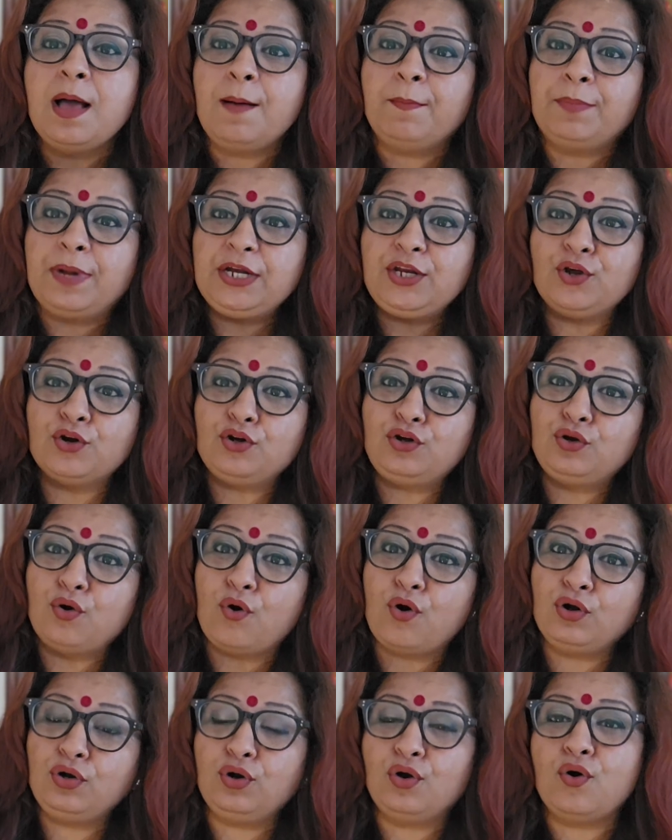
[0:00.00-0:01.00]
but you
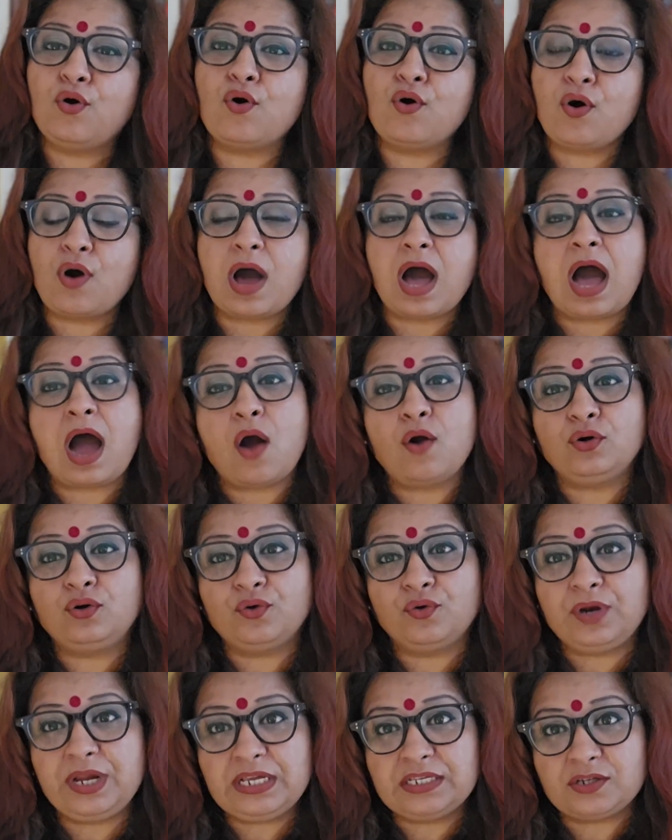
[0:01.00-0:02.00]
don't know how to
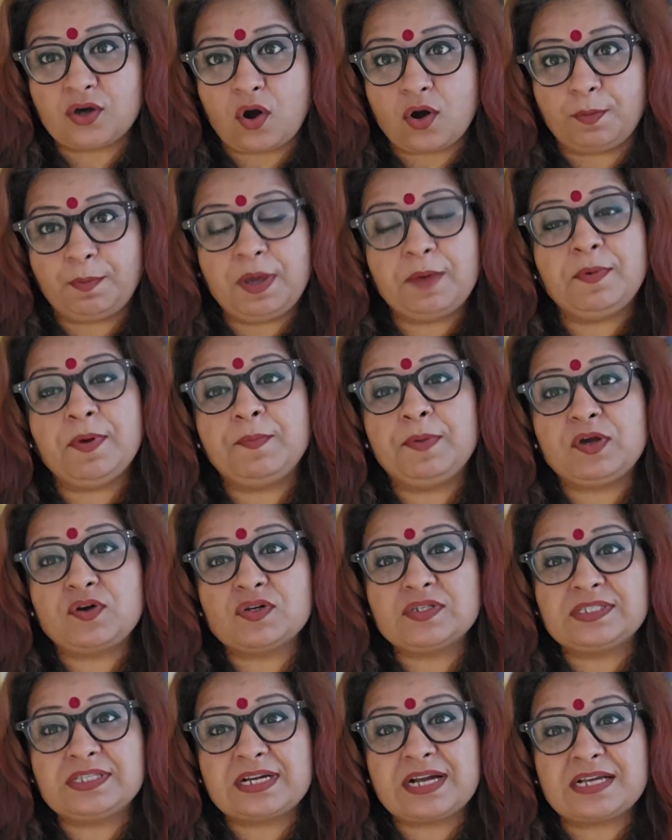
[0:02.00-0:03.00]
reach out, maybe
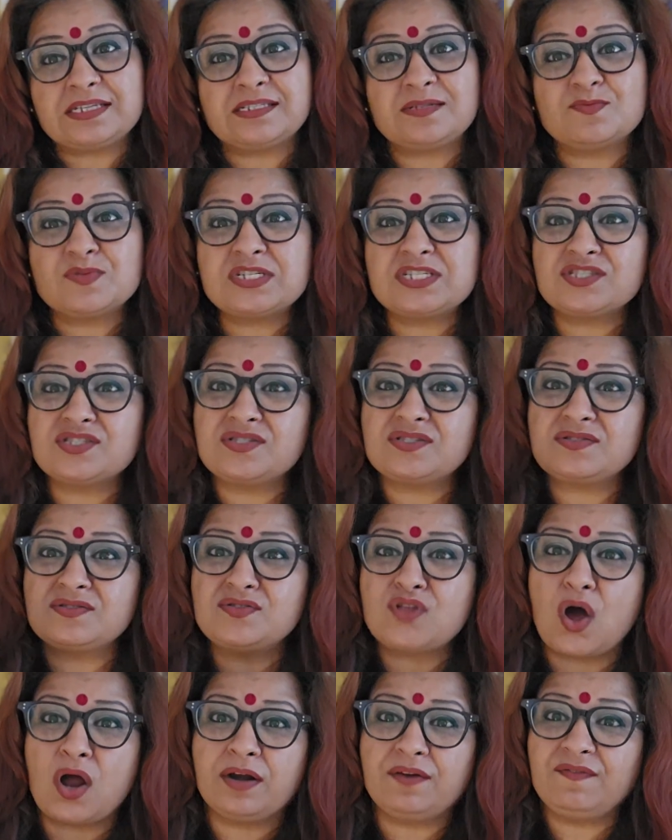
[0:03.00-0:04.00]
because the customer is
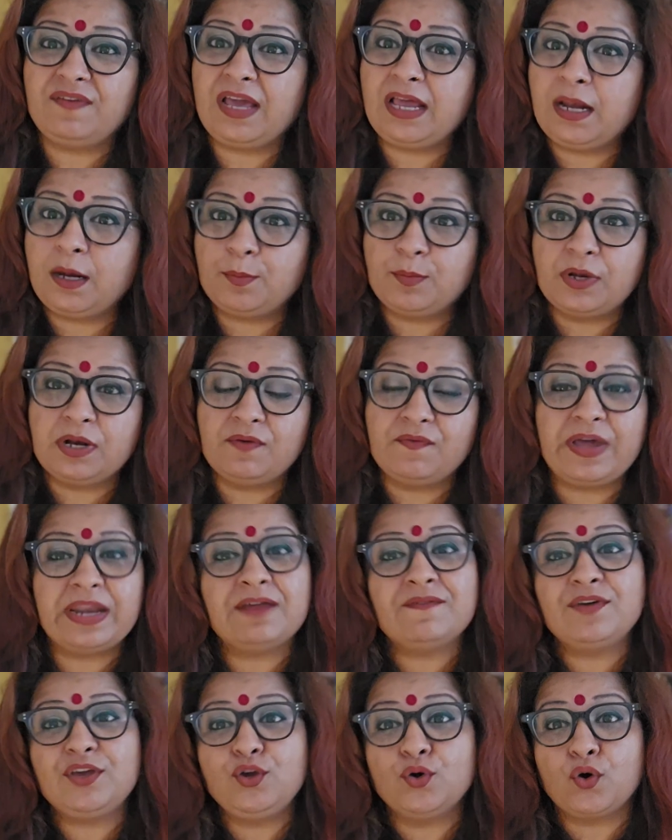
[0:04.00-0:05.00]
not available
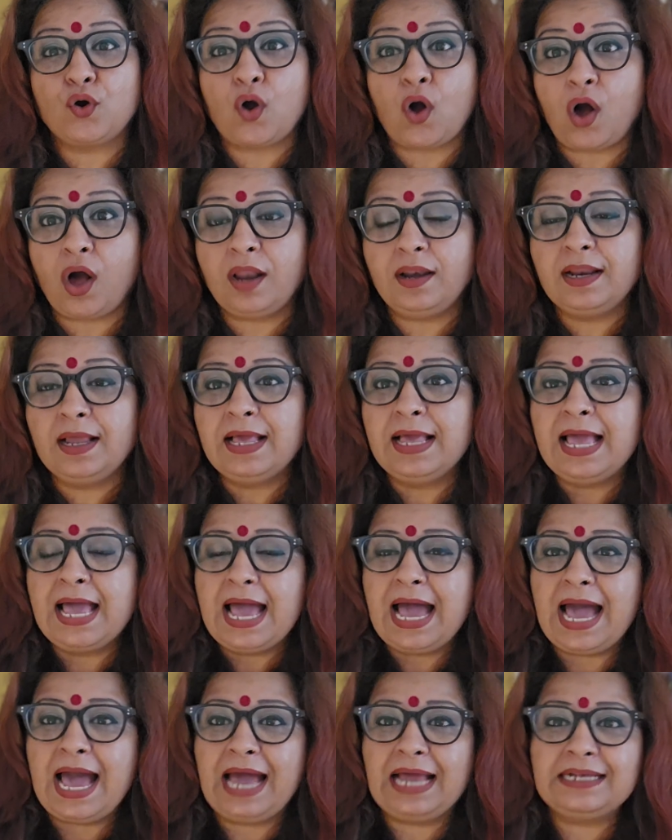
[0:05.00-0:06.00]
whenever you call,
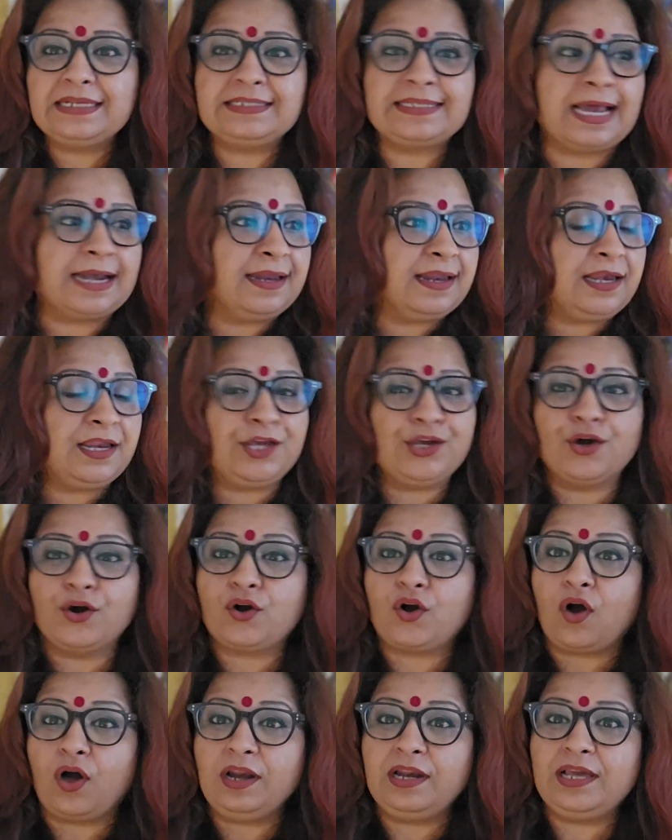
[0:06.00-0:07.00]
and suddenly your
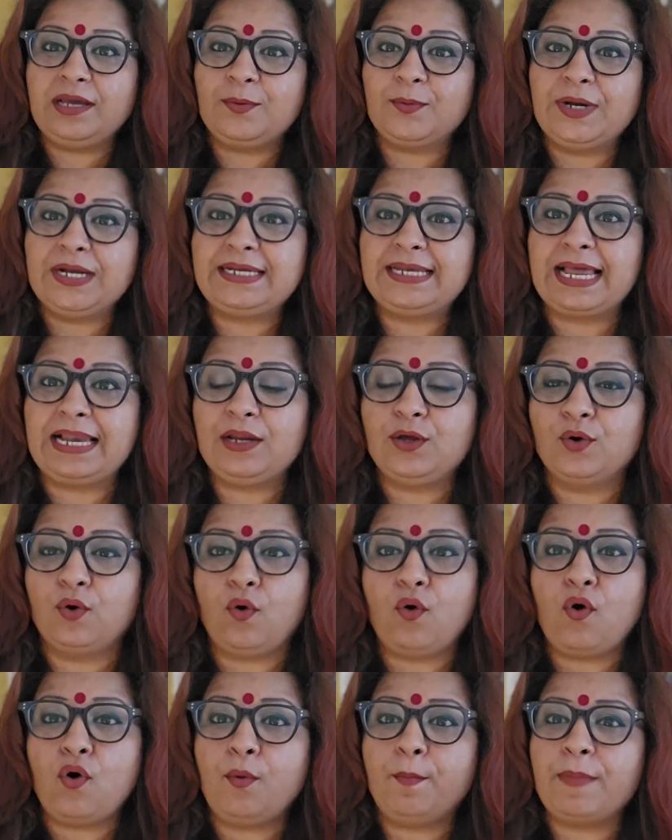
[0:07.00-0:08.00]
colleague will tell you,
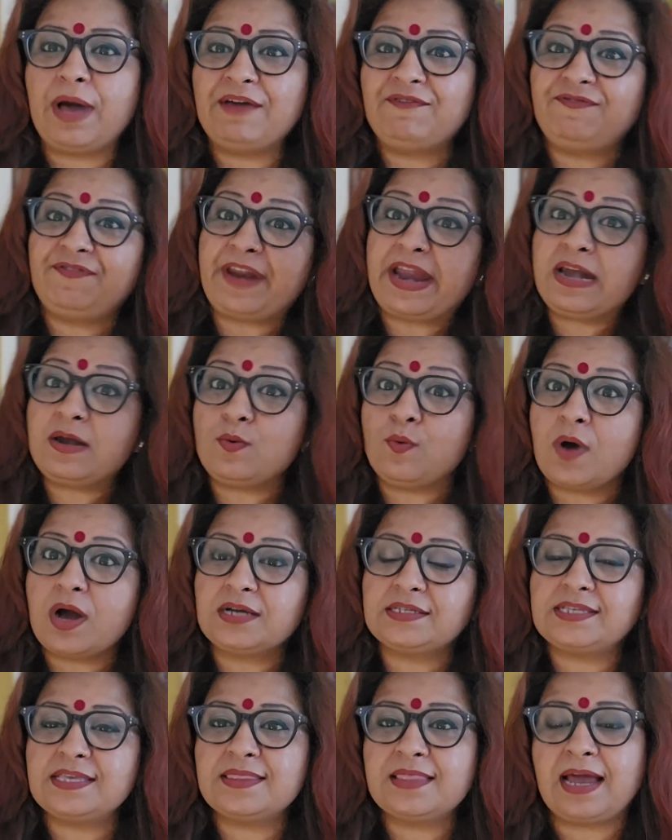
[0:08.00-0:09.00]
oh, my friend
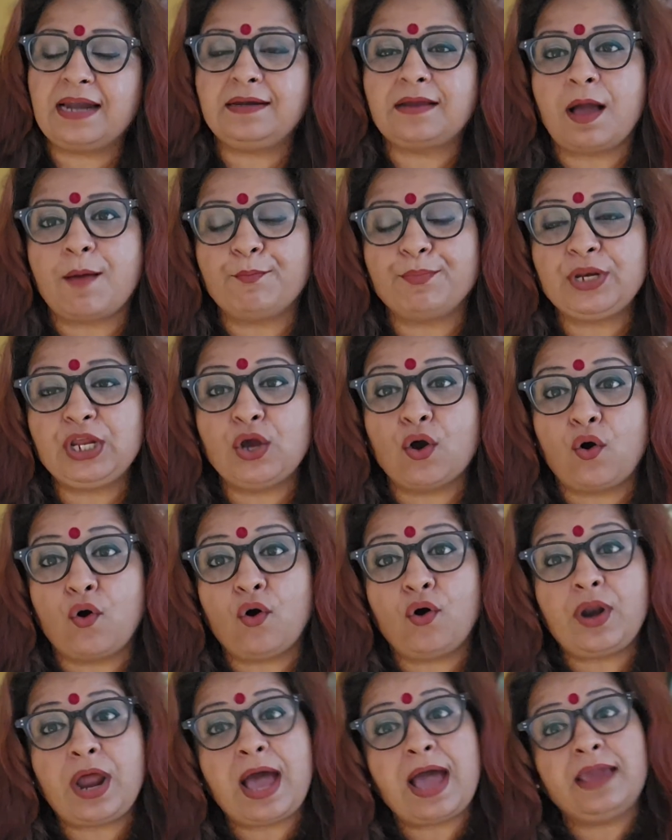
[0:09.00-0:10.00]
works in that company,
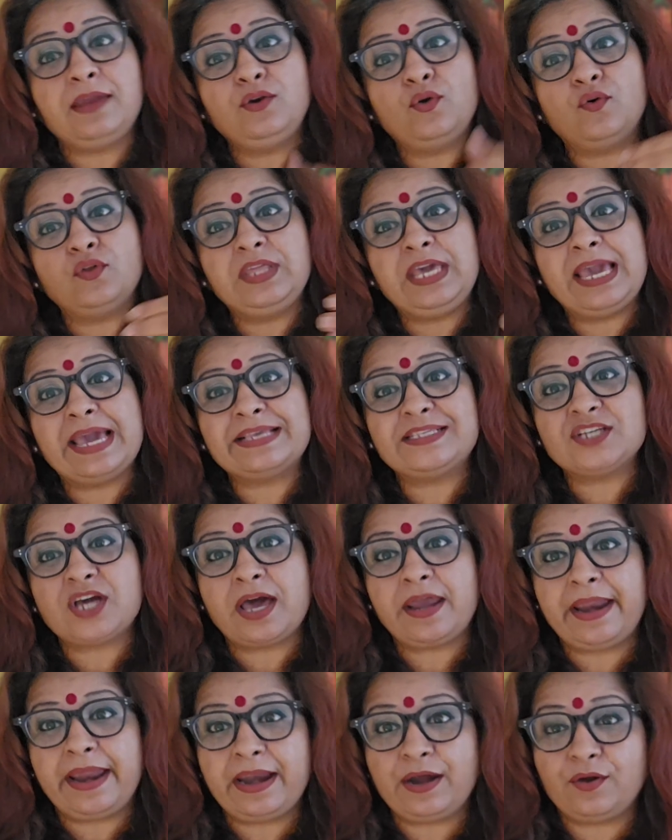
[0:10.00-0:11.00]
or I know the
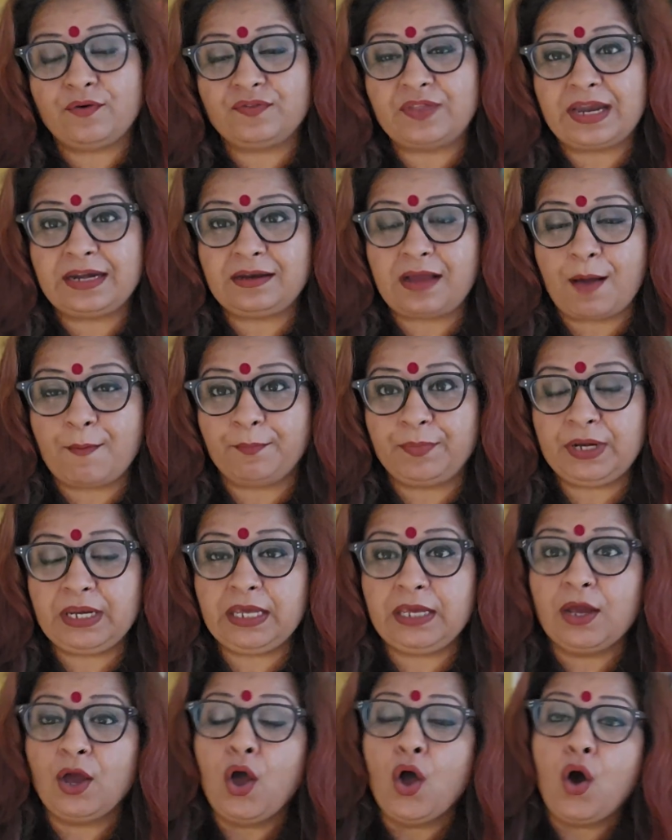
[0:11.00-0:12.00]
HR head of that
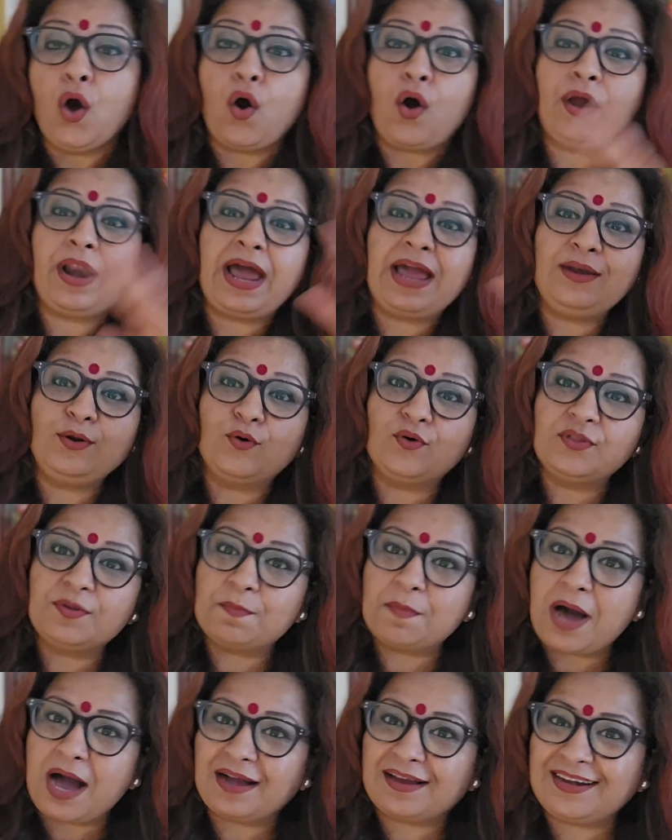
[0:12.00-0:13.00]
company, or I know the
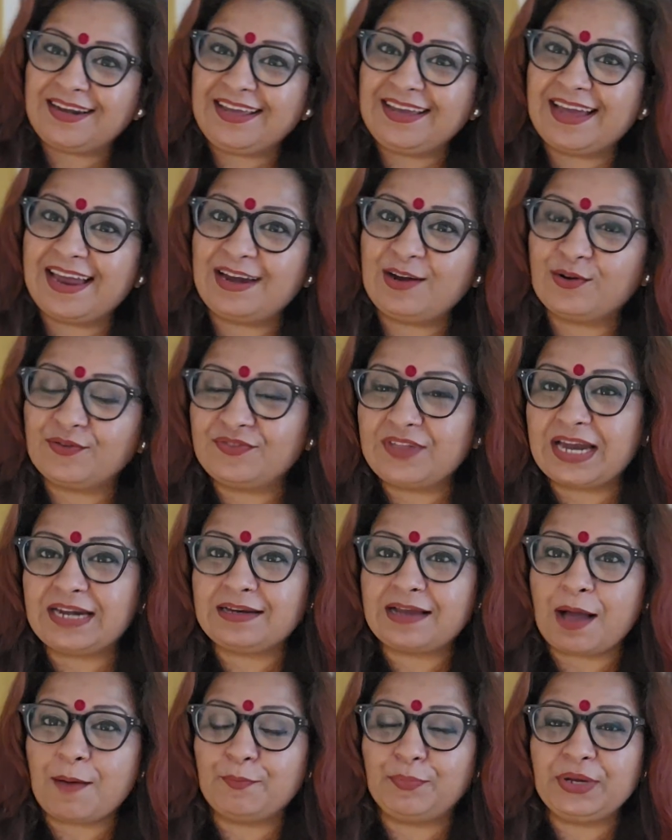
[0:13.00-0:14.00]
marketing head of that
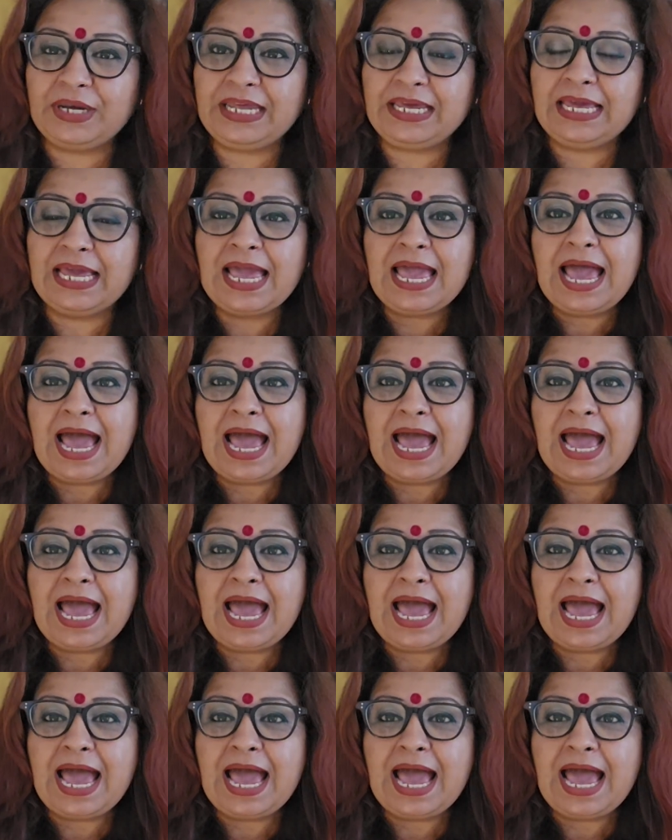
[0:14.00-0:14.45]
company.